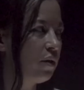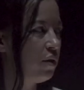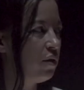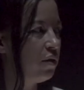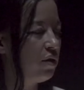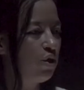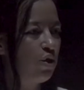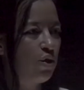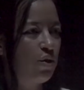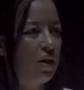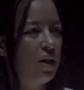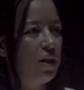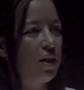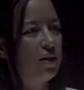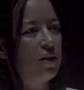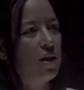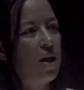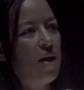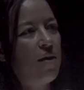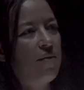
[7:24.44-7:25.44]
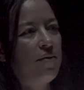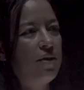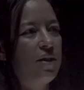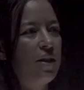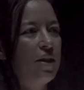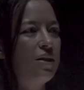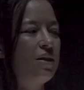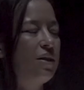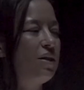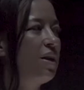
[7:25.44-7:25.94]
the street, and
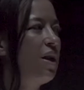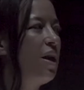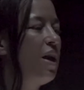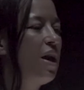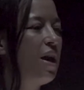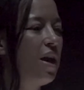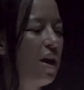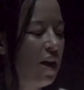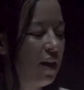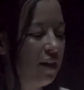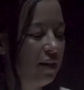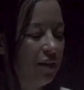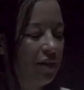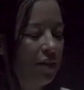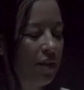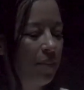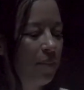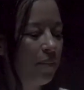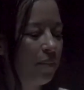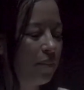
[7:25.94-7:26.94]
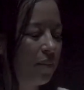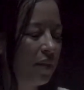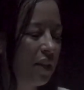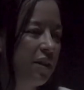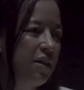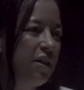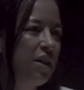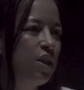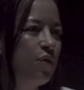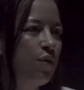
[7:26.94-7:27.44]
this
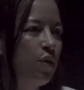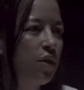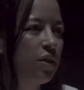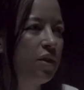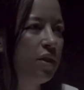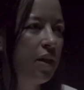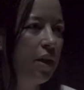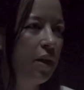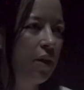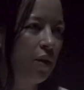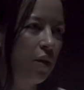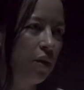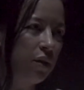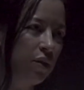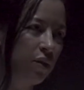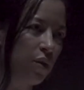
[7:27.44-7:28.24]
frontier